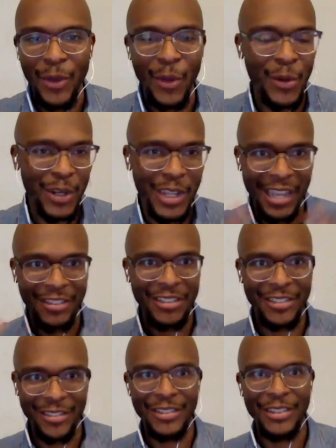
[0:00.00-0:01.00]
or
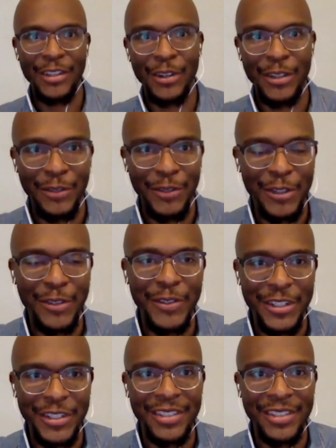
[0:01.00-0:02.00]
just your future
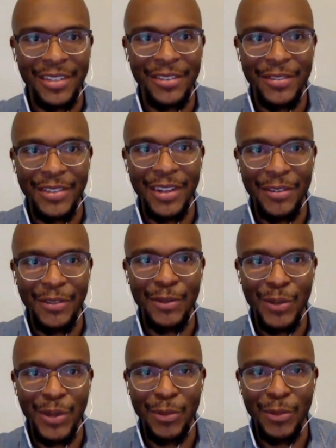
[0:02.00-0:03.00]
visions of
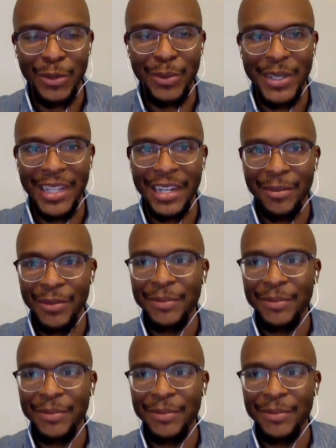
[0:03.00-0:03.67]
what it'll be like.